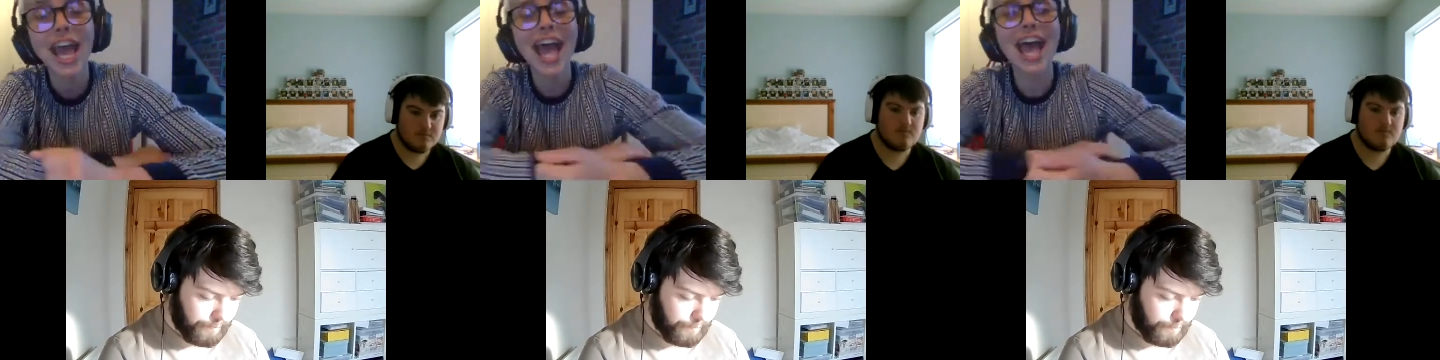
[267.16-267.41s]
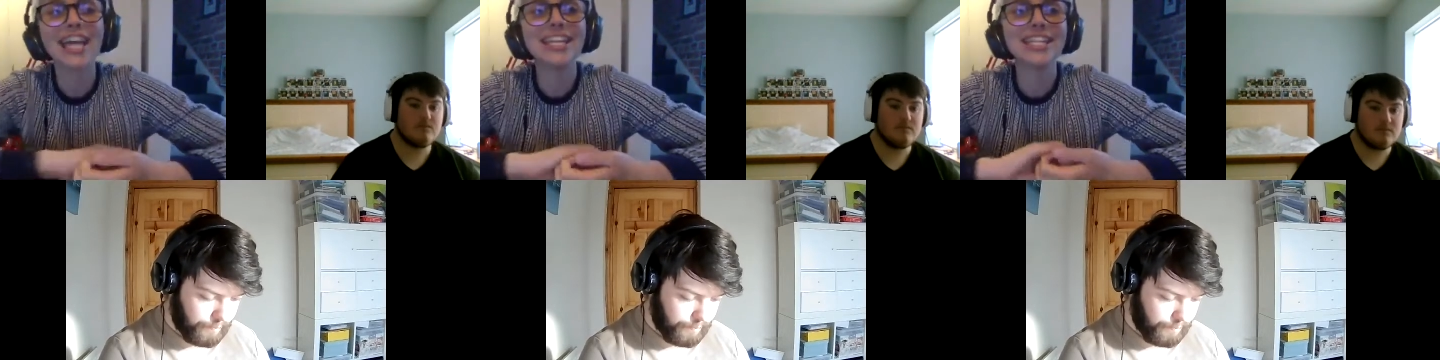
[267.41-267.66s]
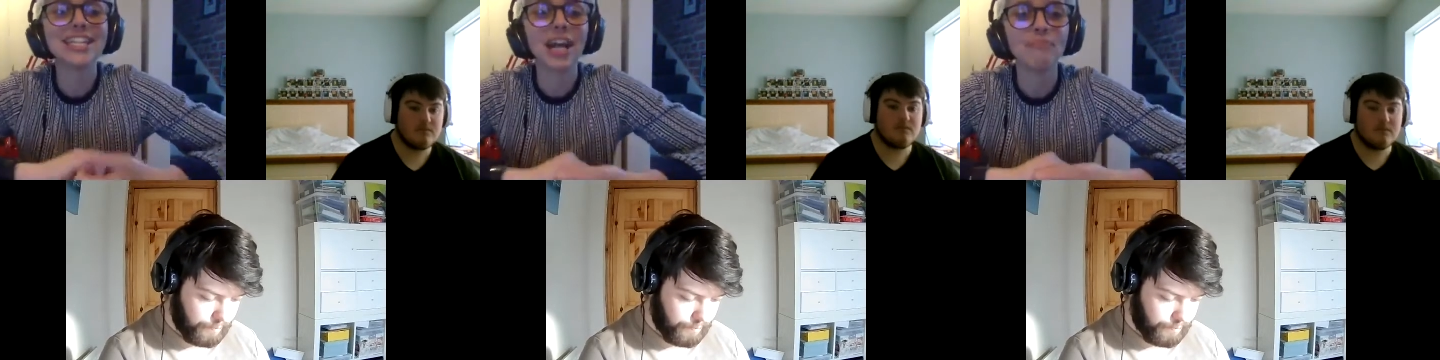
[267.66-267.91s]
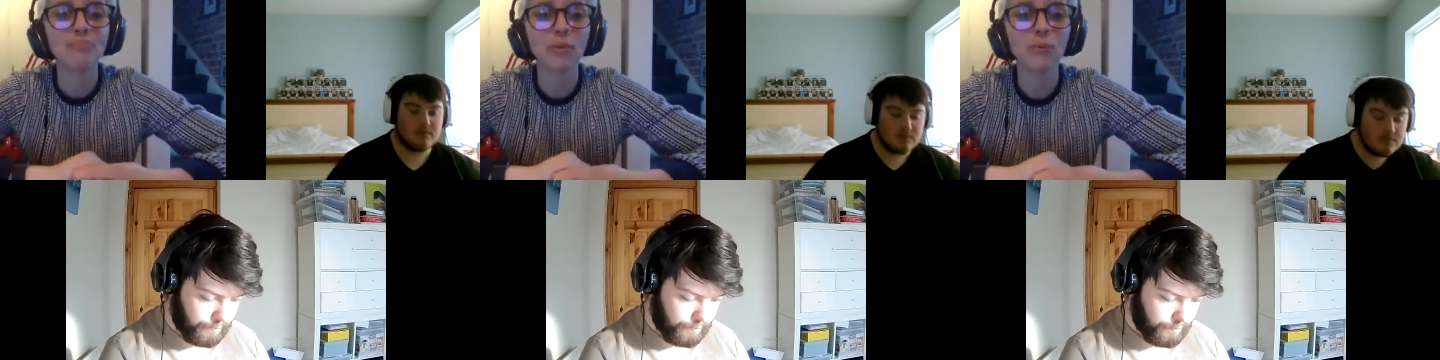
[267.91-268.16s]
Speaker 1: and
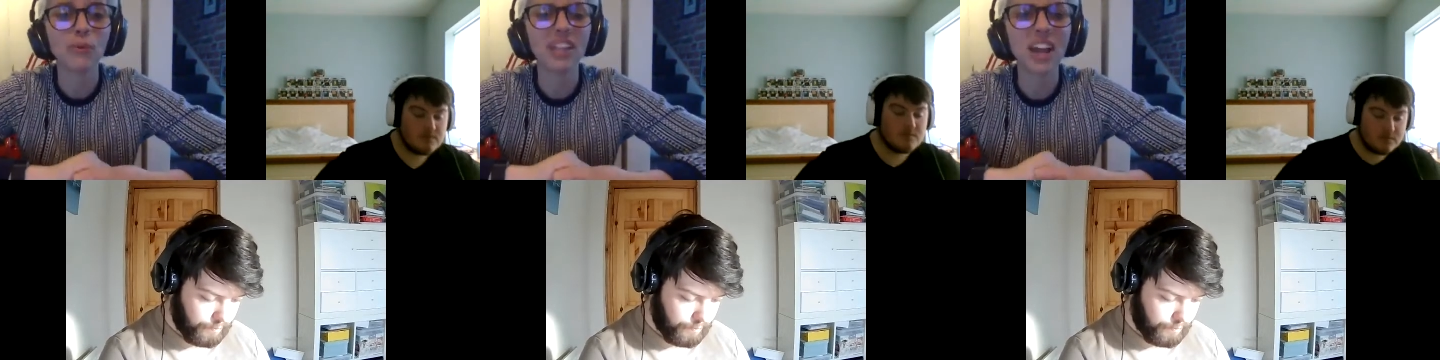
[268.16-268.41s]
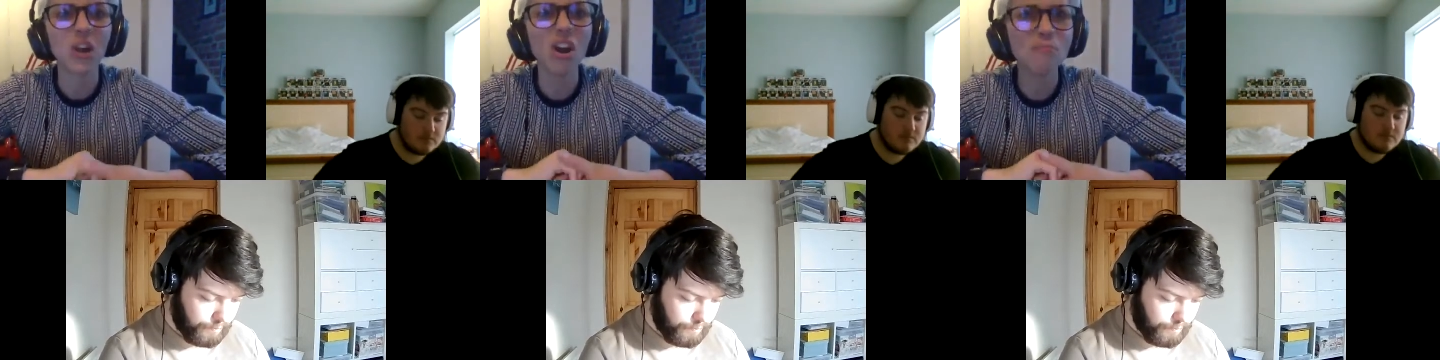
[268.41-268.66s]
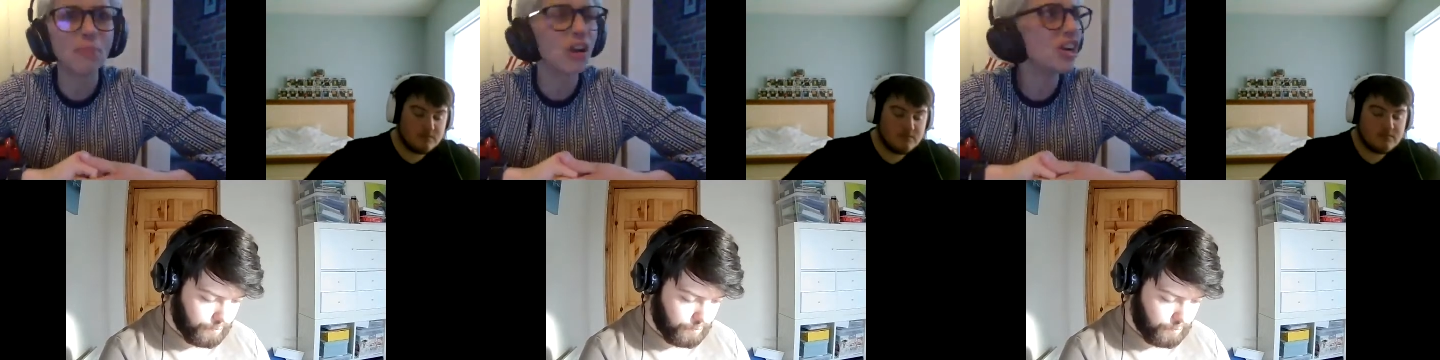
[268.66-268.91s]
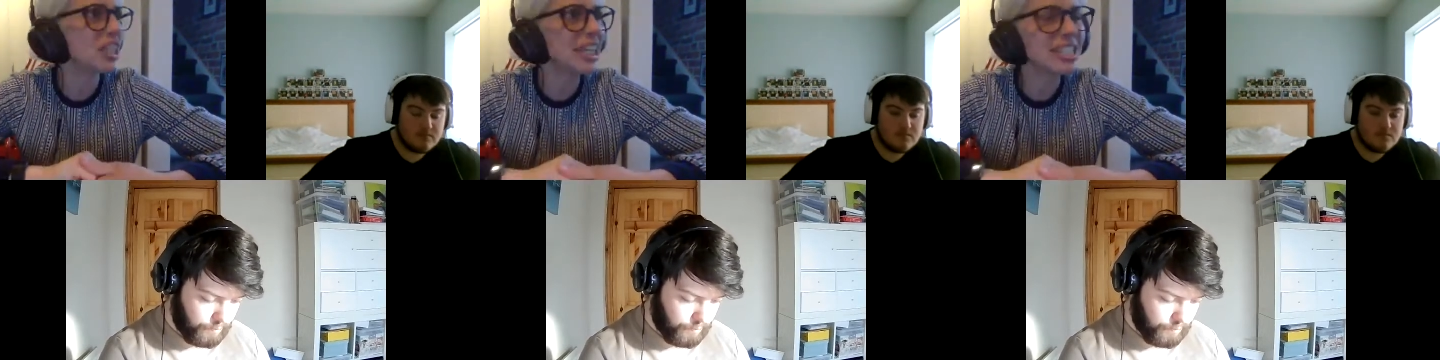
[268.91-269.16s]
we were like, oh,
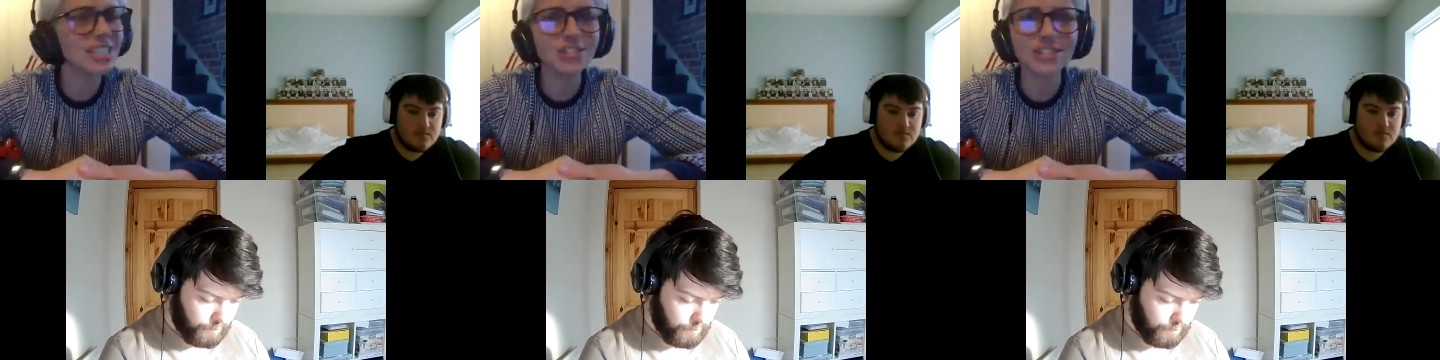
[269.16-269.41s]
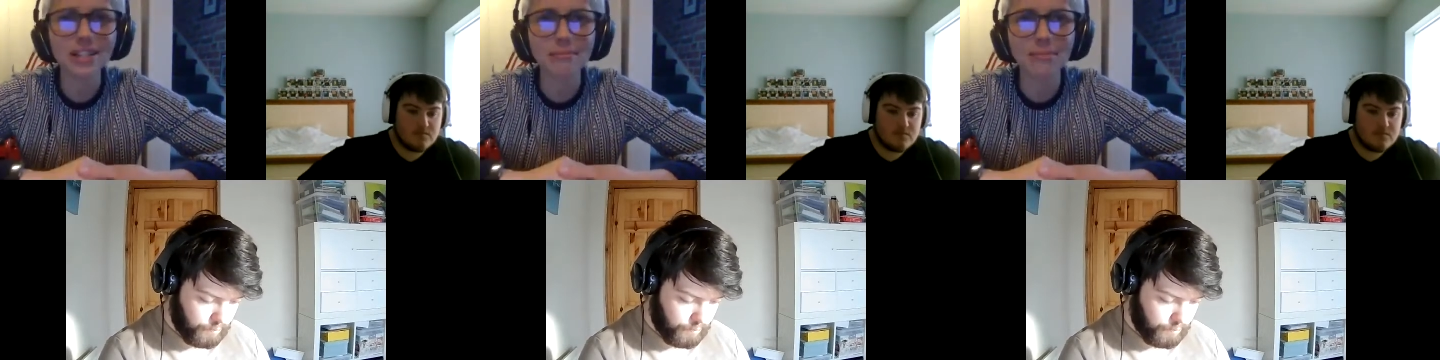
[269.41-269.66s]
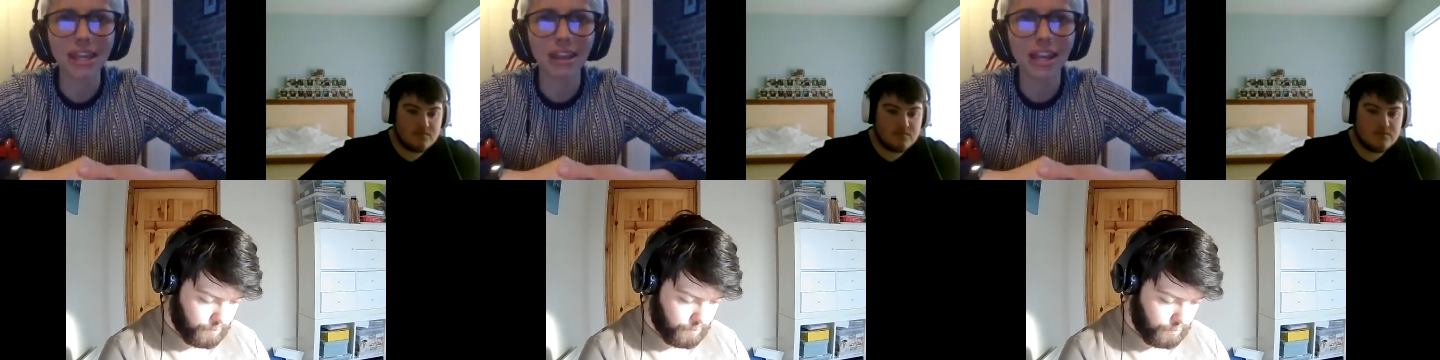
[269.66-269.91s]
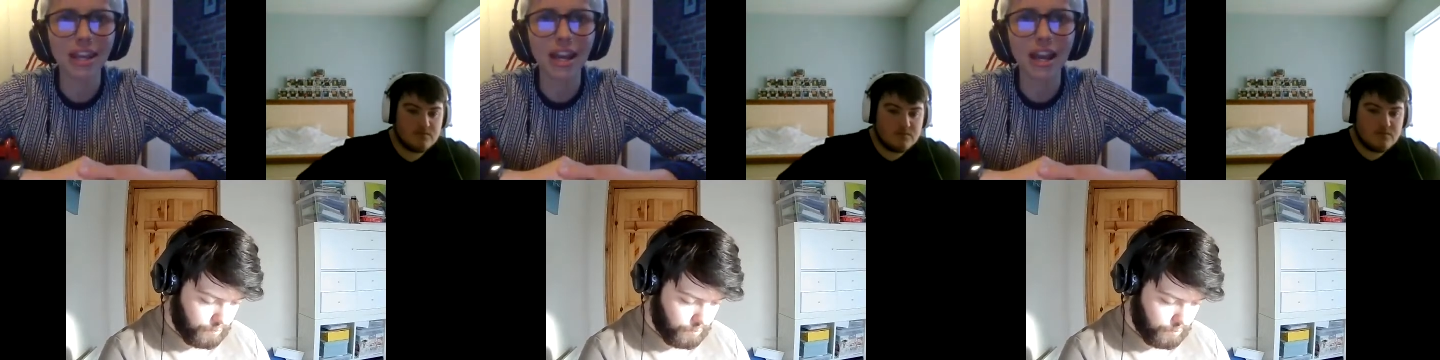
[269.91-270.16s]
bugger it, let's do something
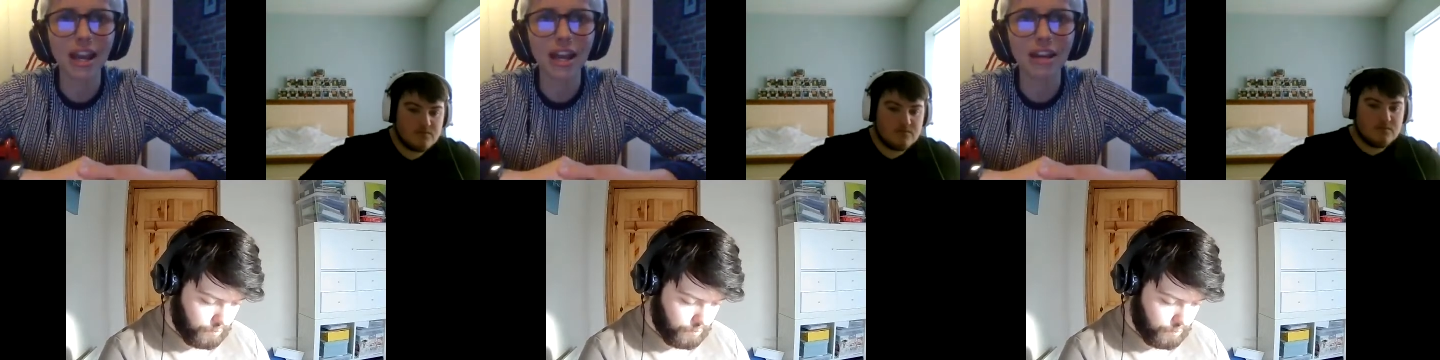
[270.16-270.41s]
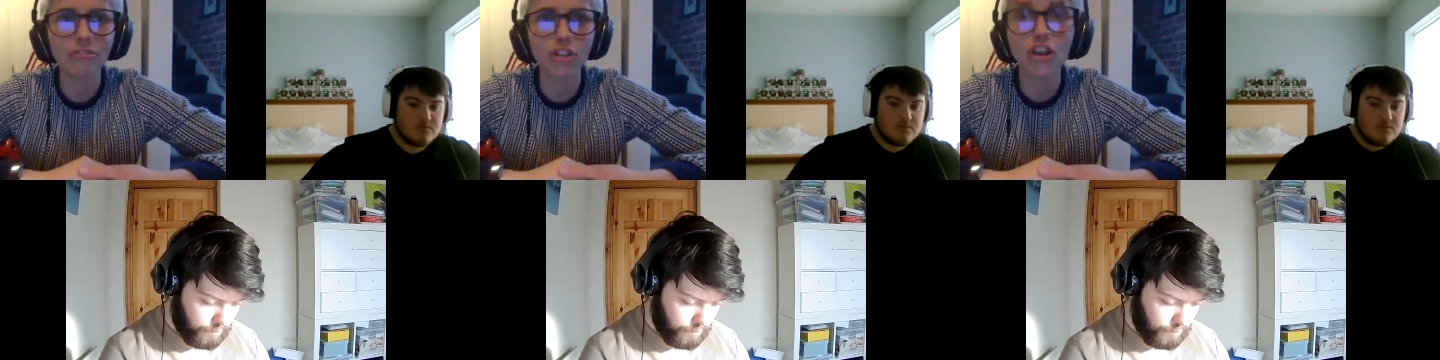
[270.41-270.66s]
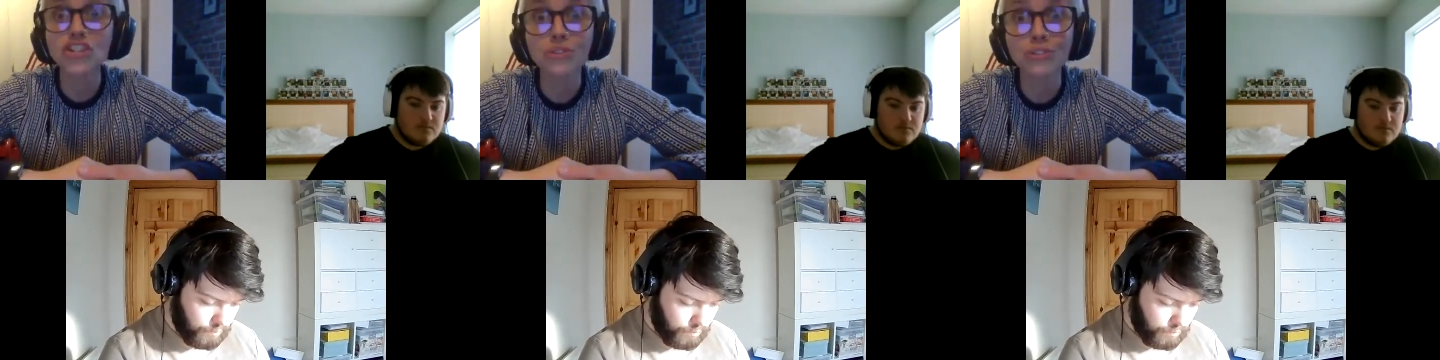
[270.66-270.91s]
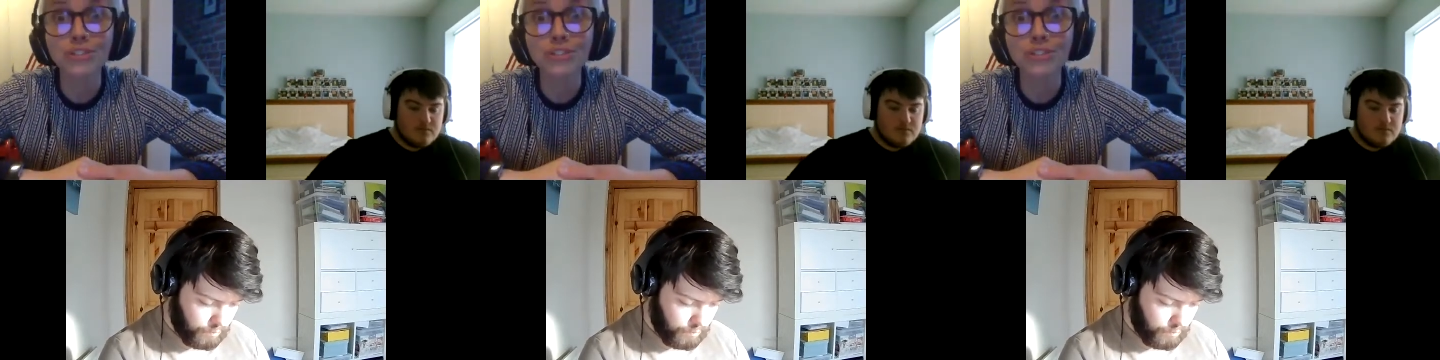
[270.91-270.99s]
virtual